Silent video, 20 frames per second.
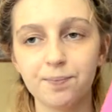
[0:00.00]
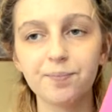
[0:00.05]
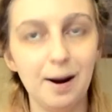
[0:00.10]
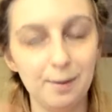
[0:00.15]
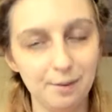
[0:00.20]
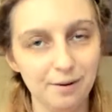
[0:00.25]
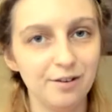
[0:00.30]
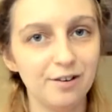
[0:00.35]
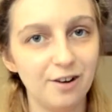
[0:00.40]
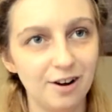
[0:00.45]
I
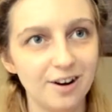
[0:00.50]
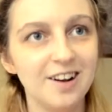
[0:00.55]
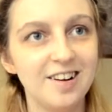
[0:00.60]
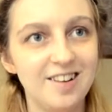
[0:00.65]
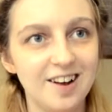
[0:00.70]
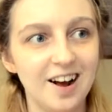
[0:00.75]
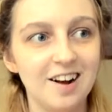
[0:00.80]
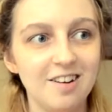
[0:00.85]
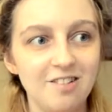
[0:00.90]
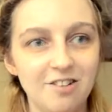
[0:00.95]
was on a
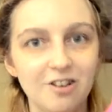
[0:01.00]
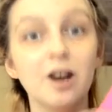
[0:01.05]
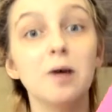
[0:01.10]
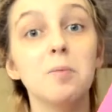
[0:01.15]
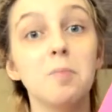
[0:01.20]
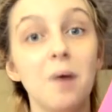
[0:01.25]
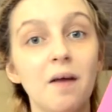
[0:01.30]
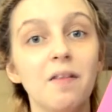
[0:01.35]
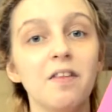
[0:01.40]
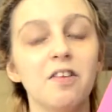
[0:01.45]
tangent
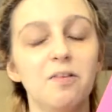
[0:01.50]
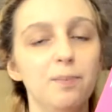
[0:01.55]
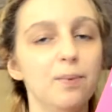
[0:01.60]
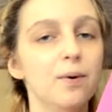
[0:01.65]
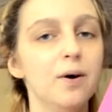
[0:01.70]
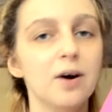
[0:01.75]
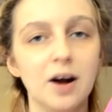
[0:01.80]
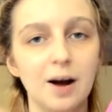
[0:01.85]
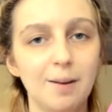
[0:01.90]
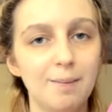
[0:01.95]
about this
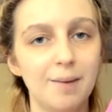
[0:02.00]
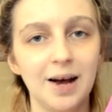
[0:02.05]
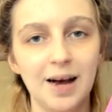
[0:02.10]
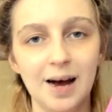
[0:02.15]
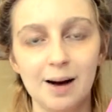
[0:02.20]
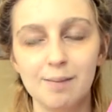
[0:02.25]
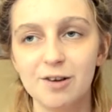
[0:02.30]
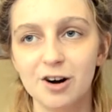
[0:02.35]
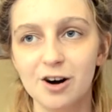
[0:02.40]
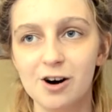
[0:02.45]
book and my
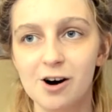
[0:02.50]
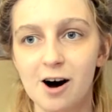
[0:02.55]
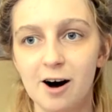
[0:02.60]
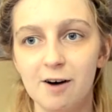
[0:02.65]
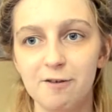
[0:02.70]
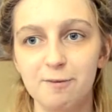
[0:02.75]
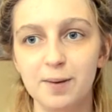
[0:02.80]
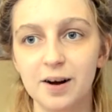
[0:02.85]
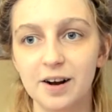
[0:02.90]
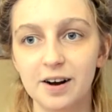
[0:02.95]
camera cut
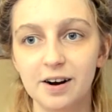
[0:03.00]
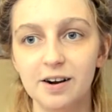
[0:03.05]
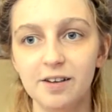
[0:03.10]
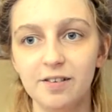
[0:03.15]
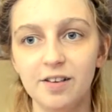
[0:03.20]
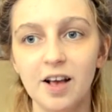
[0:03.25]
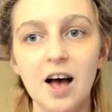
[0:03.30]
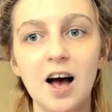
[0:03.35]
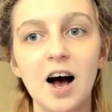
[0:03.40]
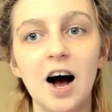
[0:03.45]
off because
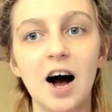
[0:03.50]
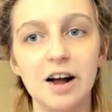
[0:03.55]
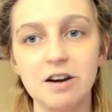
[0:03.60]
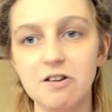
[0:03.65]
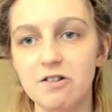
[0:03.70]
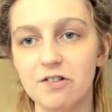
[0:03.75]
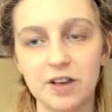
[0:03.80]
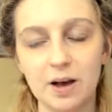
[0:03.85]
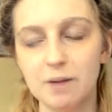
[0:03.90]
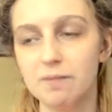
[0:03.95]
I
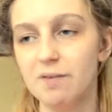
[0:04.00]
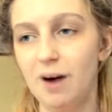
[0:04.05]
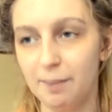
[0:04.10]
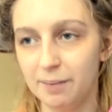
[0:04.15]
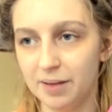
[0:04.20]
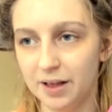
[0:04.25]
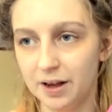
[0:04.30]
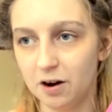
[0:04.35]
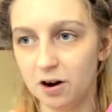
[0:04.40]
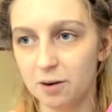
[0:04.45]
just kept
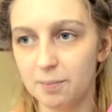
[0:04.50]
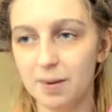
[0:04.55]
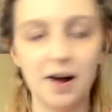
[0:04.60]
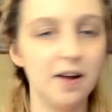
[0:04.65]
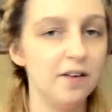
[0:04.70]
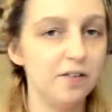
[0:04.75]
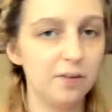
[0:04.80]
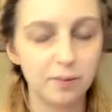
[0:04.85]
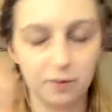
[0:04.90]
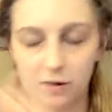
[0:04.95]
rambling on
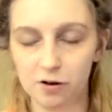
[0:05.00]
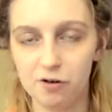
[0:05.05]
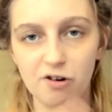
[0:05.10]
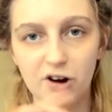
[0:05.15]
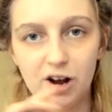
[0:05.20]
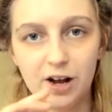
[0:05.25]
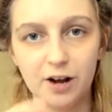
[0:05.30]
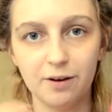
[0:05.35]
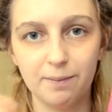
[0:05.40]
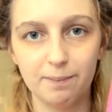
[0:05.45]
about it, so I'm going to
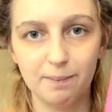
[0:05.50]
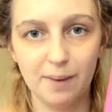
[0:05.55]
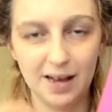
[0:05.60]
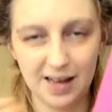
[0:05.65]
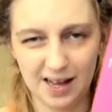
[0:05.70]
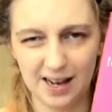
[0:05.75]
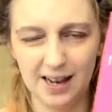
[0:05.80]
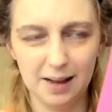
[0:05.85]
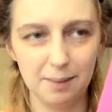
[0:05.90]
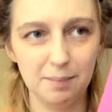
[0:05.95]
try and make
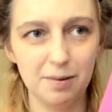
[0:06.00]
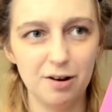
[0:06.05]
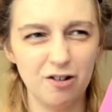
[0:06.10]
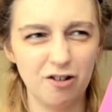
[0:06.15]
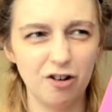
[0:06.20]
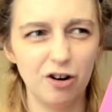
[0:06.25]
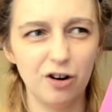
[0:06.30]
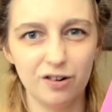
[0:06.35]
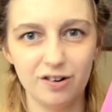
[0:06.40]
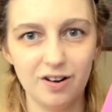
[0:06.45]
it a little bit
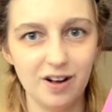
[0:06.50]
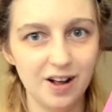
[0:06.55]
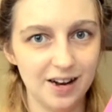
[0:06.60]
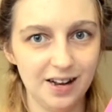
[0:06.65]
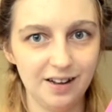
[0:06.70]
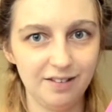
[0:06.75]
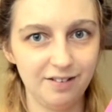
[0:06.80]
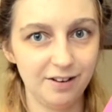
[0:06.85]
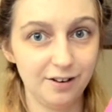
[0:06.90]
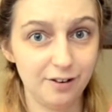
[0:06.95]
shorter and
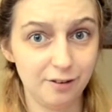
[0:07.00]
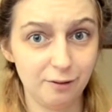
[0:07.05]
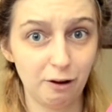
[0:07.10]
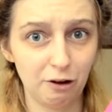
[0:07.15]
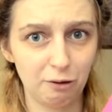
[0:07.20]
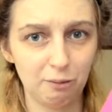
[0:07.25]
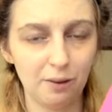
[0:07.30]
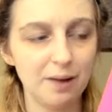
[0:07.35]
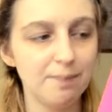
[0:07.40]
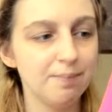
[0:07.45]
easier to
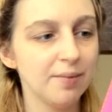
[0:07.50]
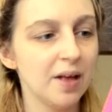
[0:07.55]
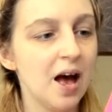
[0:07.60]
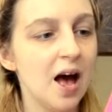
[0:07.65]
explain.